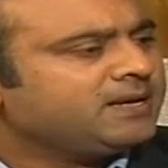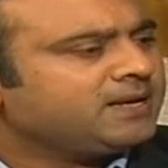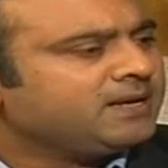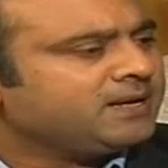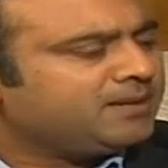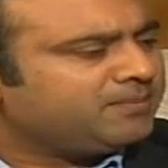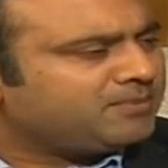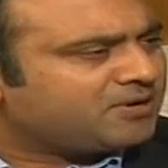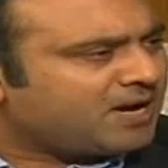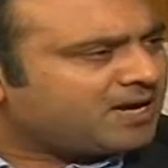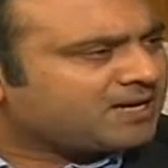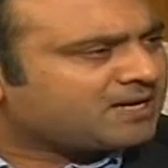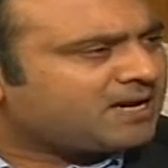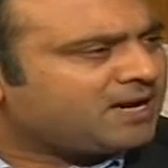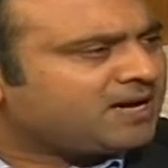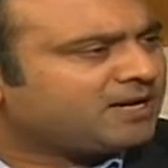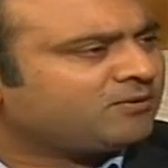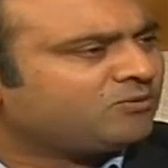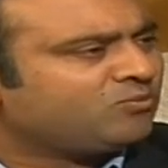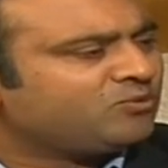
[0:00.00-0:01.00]
Imran
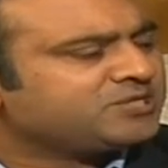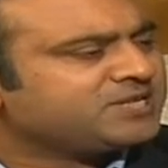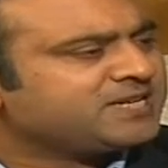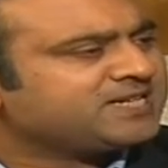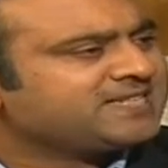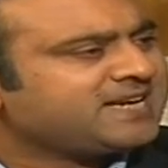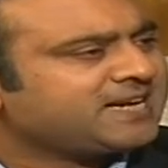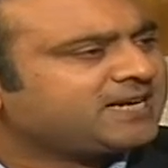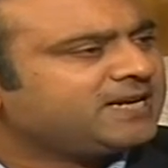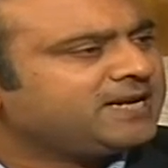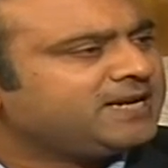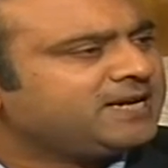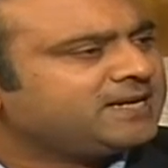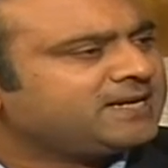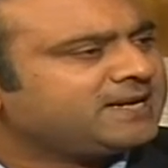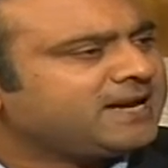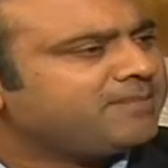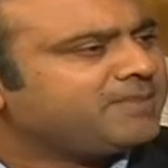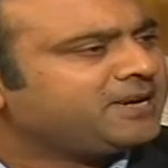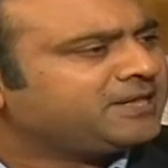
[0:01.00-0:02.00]
Khan was exactly
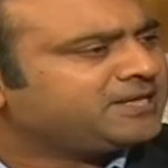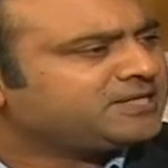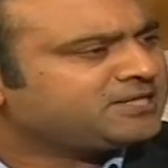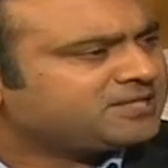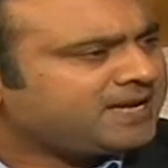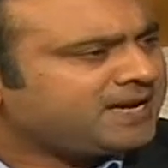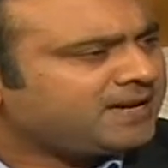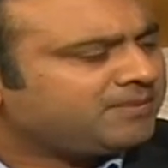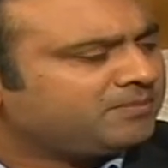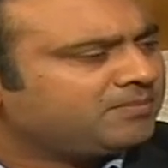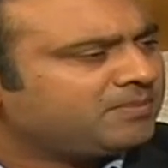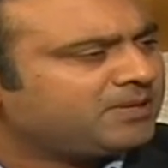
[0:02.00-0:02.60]
claiming the same.